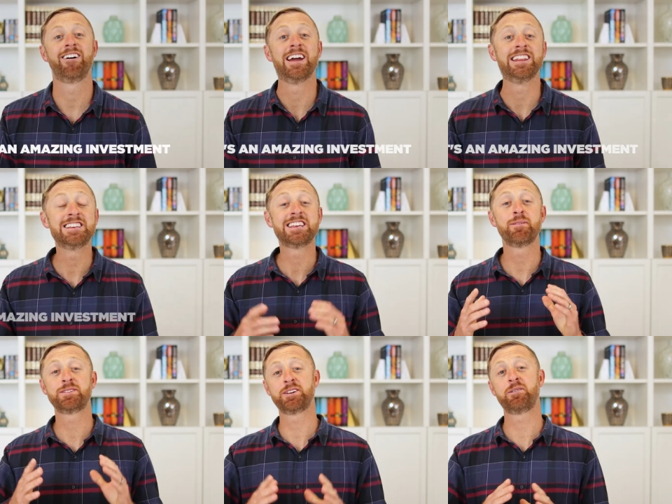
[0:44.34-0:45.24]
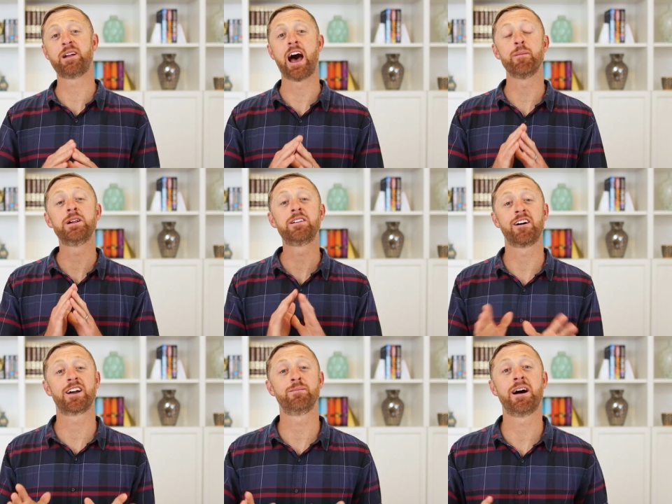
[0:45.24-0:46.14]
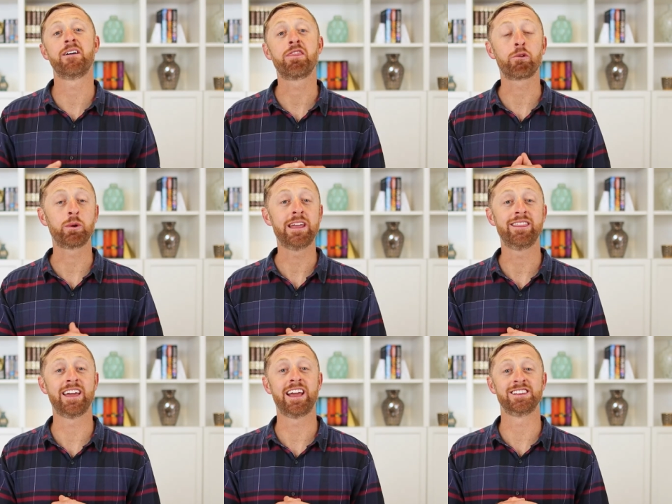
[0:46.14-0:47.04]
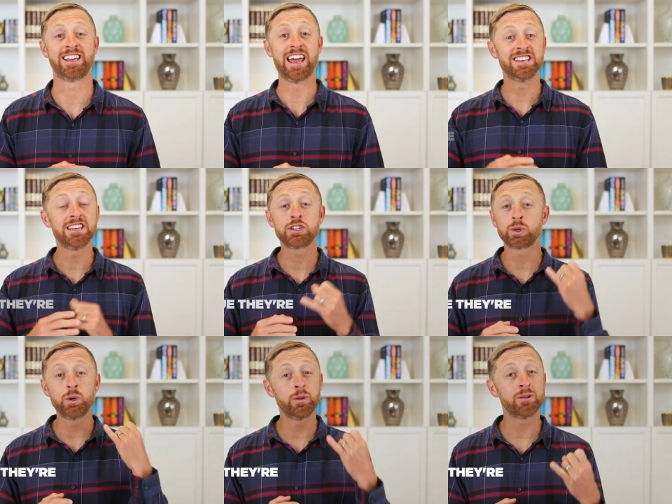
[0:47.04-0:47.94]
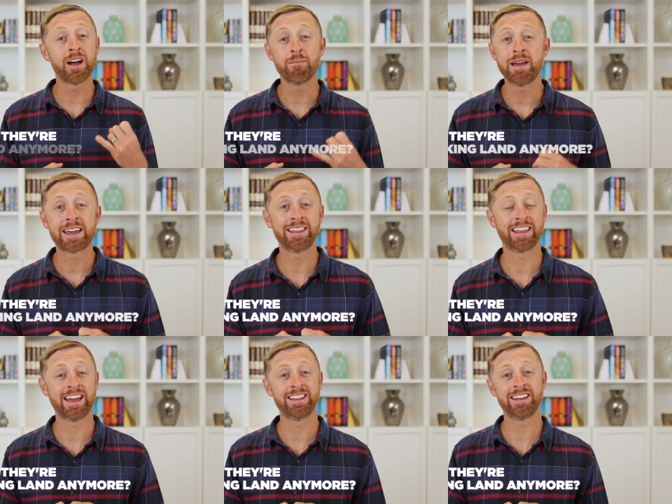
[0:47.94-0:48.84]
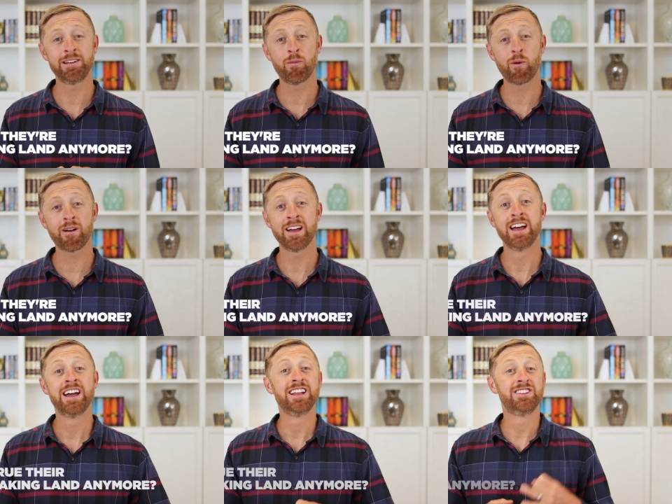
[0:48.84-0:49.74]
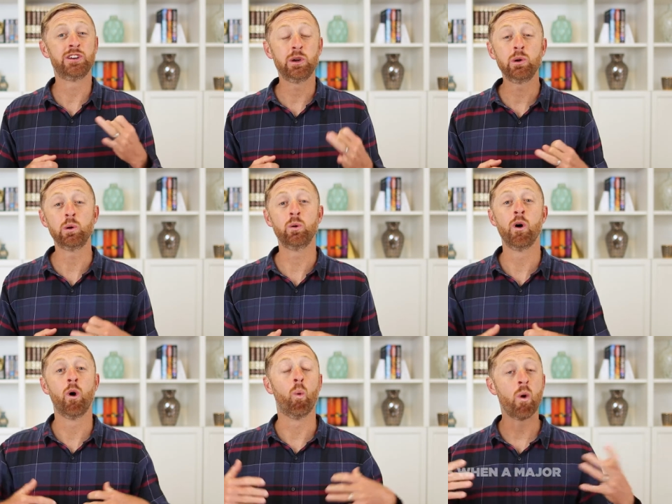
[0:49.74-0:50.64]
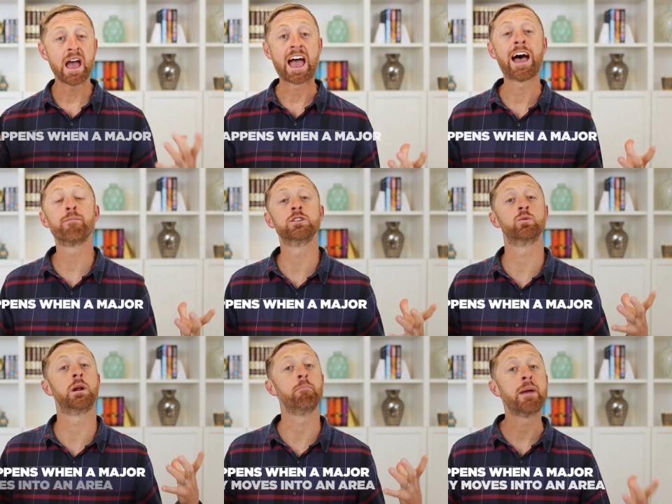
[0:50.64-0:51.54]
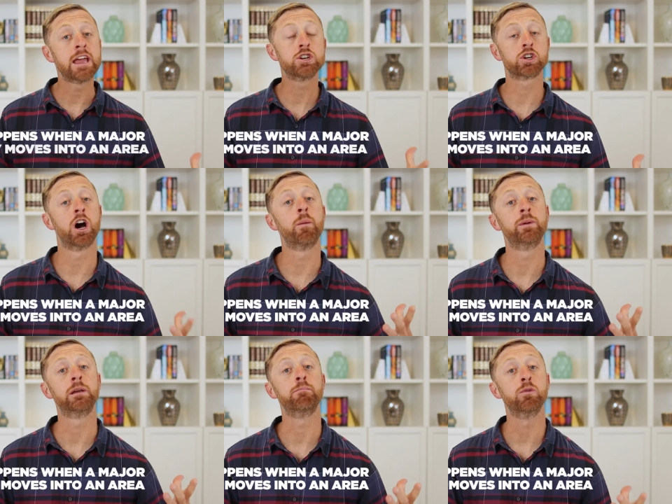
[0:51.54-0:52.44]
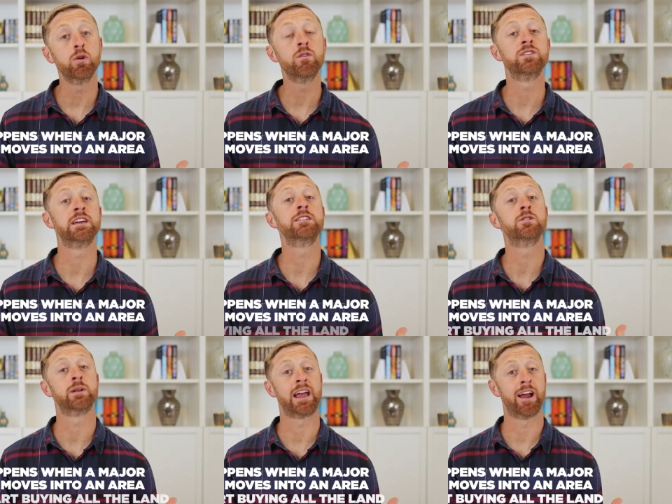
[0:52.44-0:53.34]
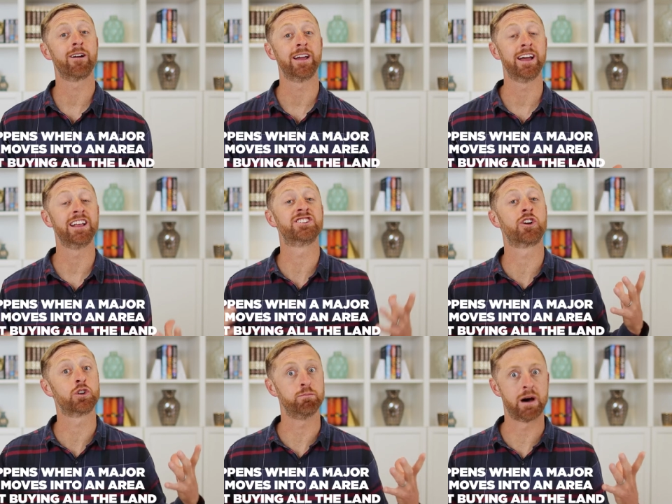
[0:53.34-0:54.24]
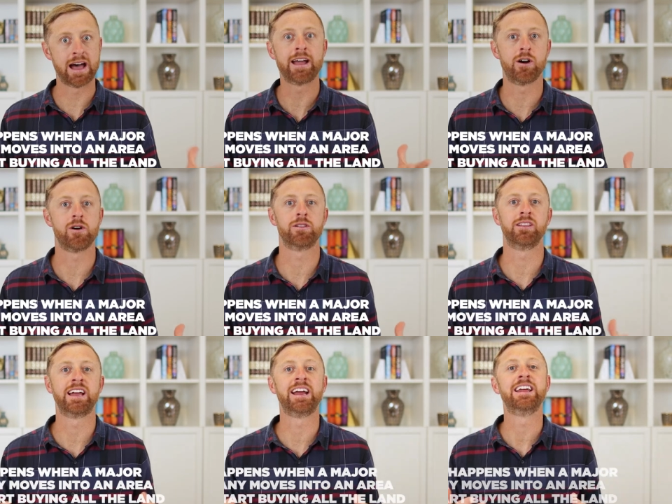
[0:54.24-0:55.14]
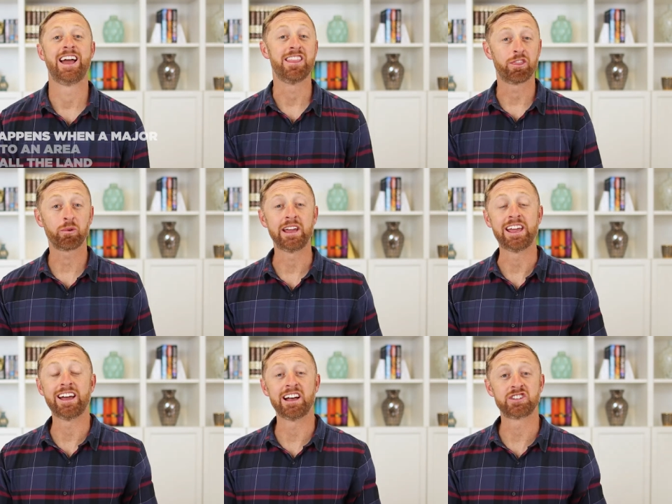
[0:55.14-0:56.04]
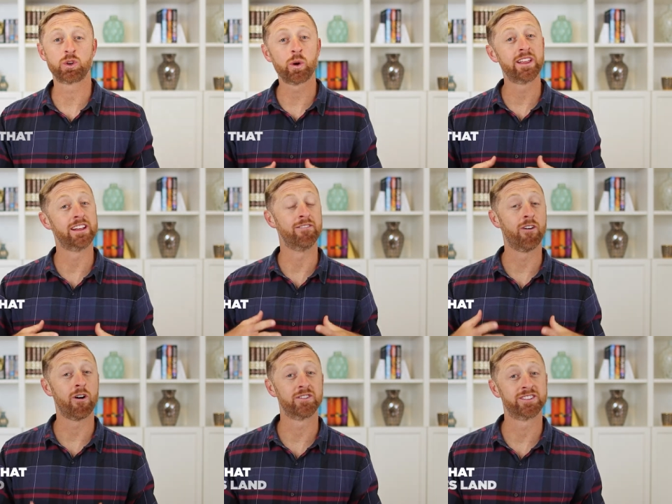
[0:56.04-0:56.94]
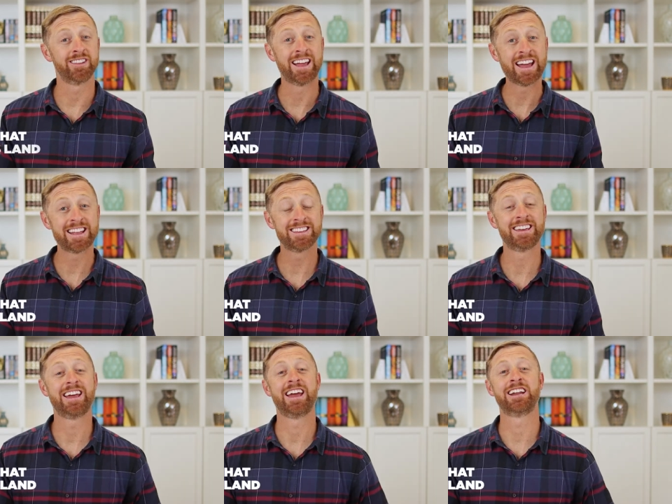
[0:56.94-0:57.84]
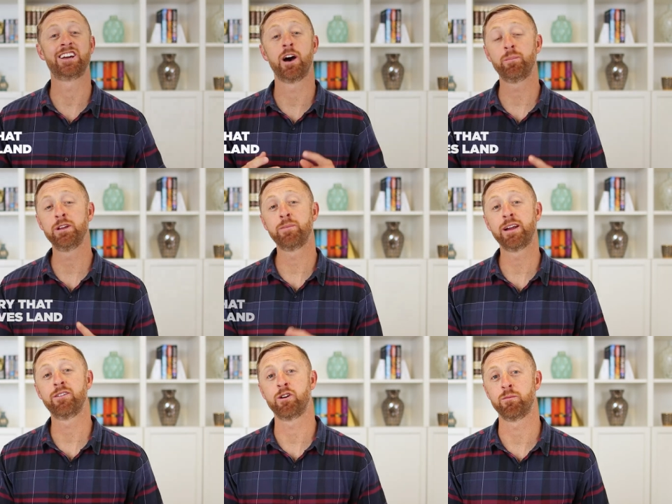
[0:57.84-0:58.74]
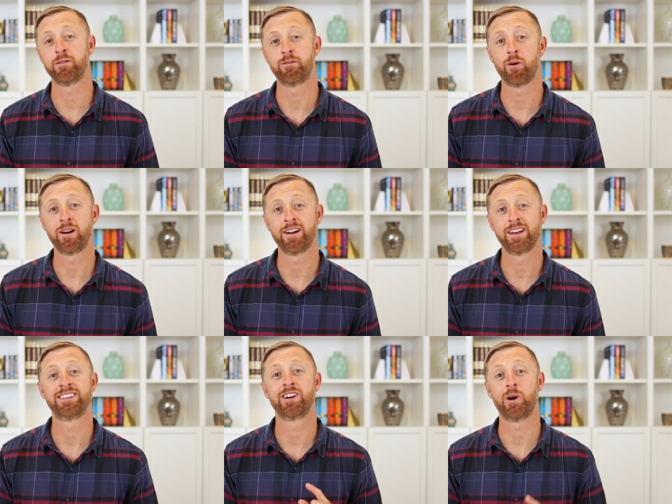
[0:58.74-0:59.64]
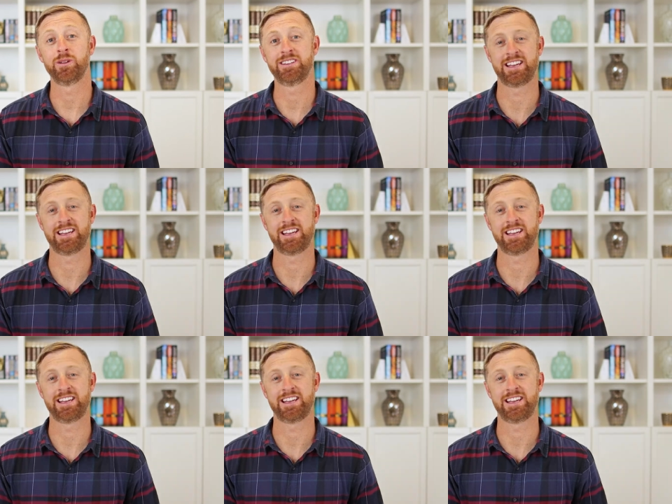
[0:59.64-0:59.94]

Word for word: All right, in this episode, I'm gonna talk about three things. Is it true they're not making land anymore? Two, what happens when a major company moves into an area and starts buying all the land? And three, a story that involves land and a company you might have heard before called